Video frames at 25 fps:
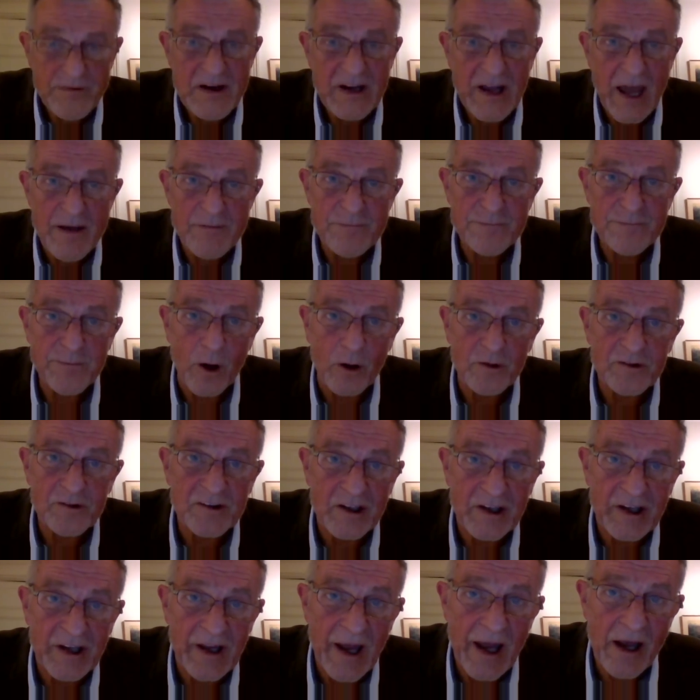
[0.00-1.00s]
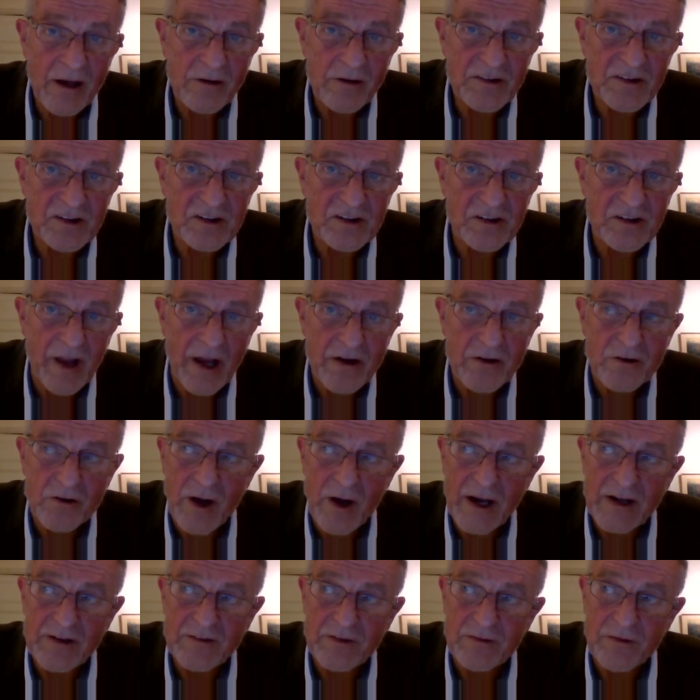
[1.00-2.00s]
gave false accounts. They
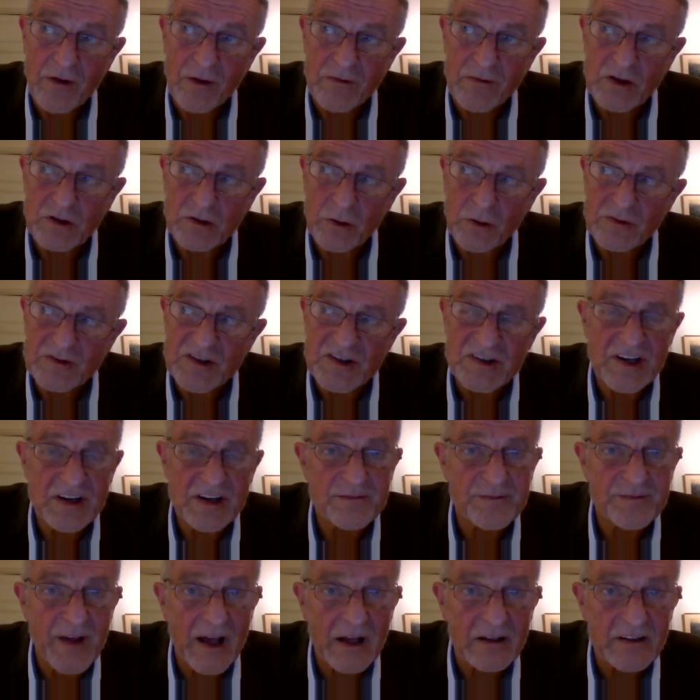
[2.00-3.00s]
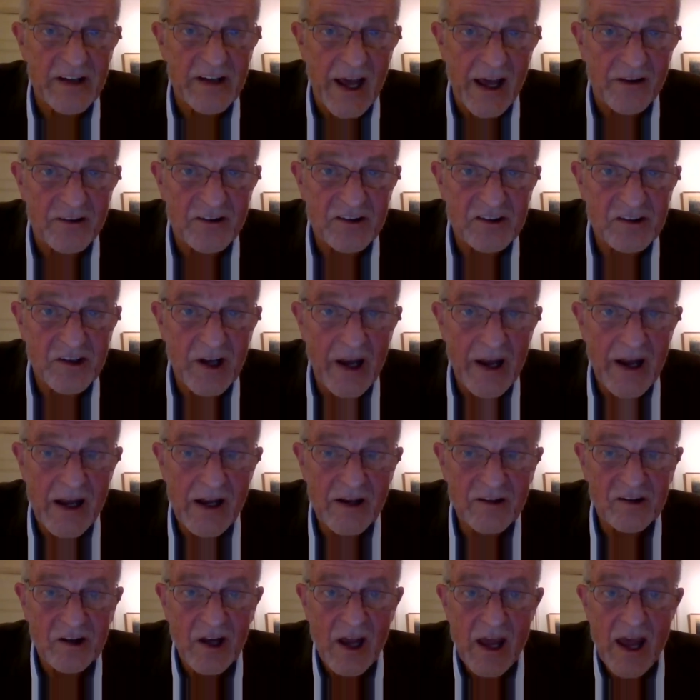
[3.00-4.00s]
write of the tortures, he fell
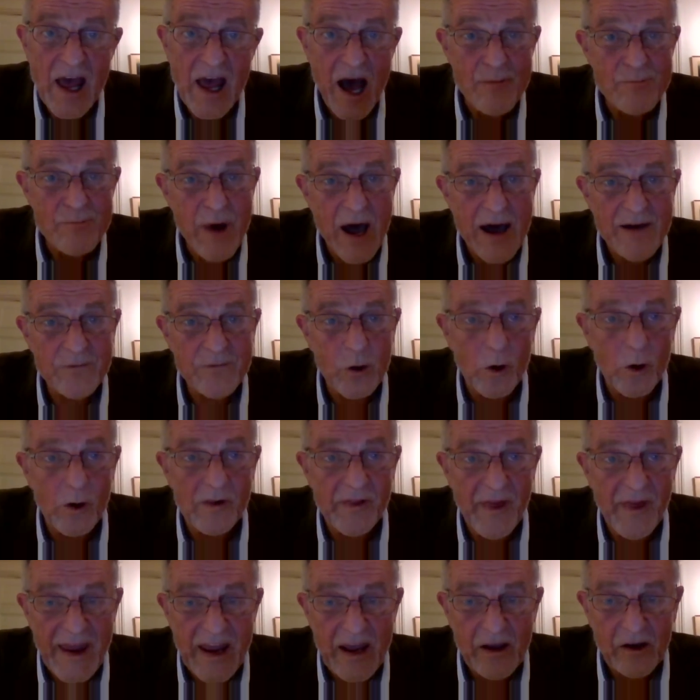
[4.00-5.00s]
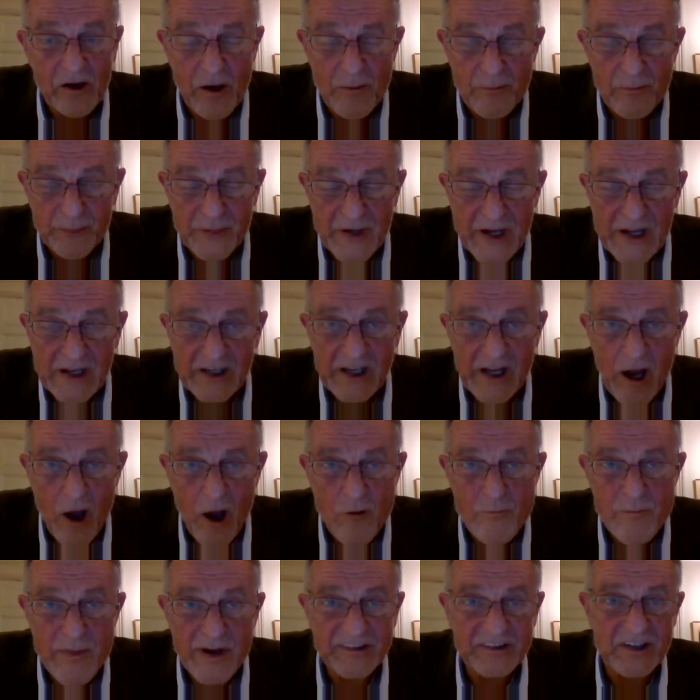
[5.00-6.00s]
downstairs. Above all, they completely
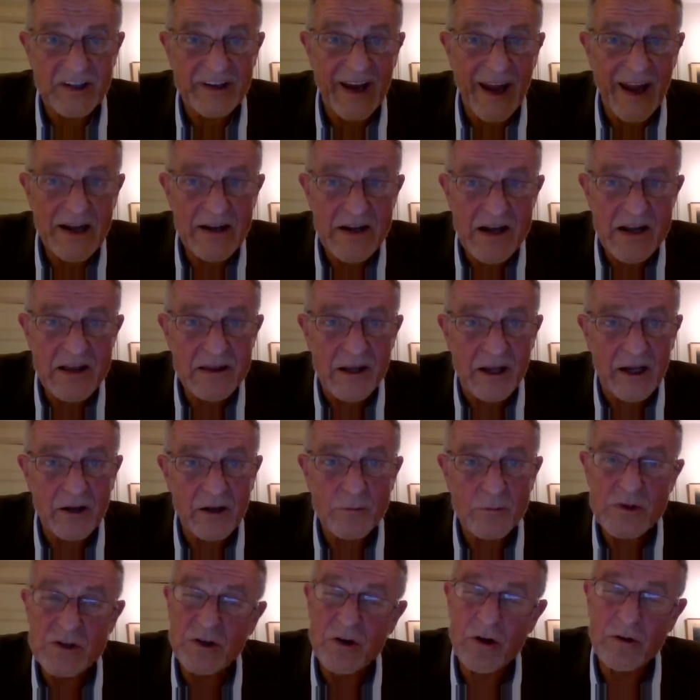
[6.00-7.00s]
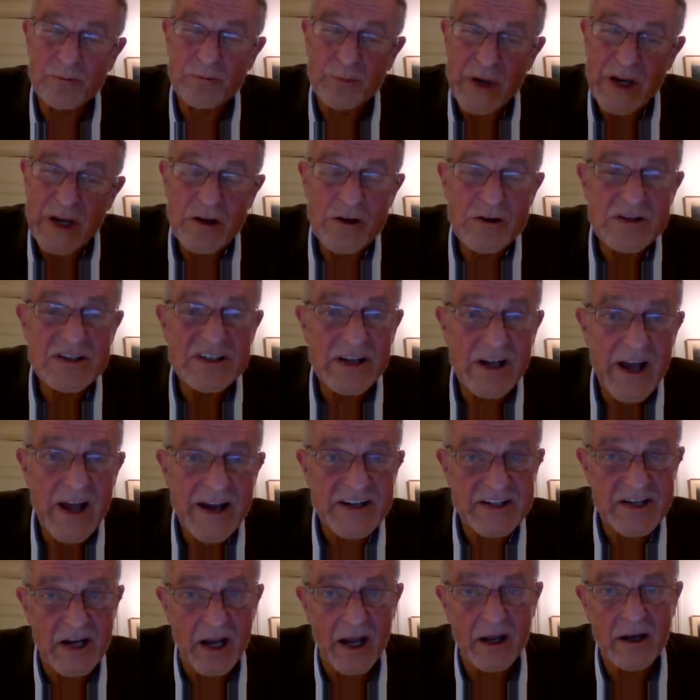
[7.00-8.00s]
omitted anything which could be used
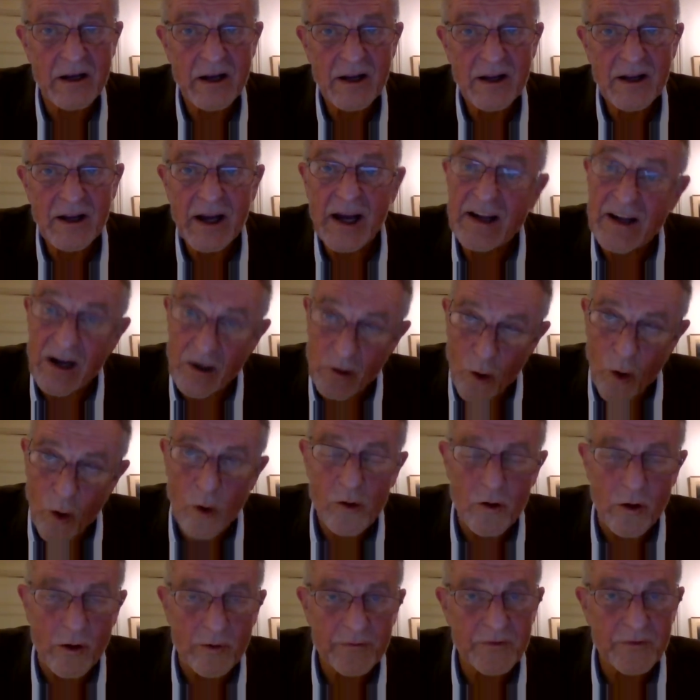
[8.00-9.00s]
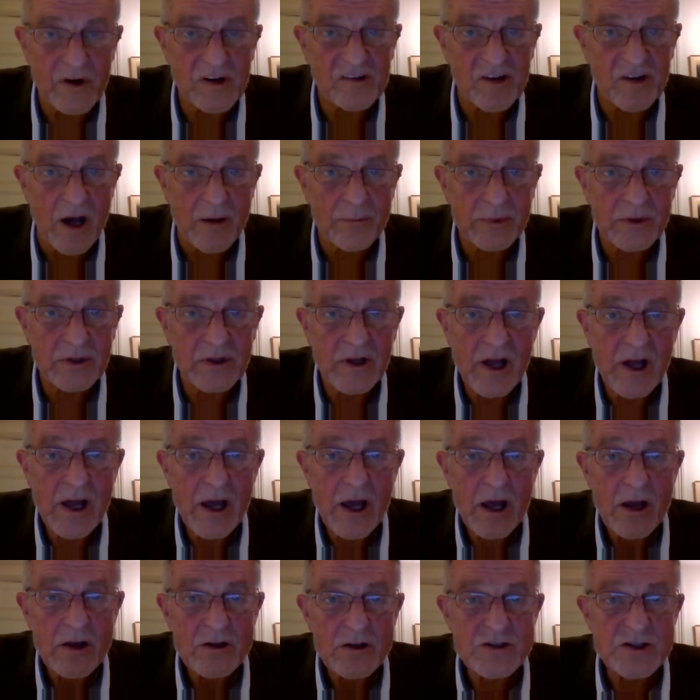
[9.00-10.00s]
later in a law court, for example,
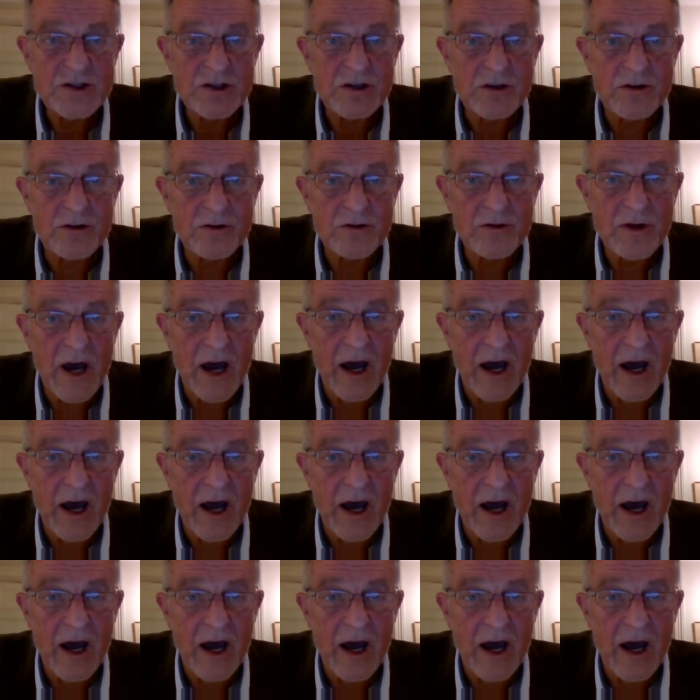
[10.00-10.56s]
to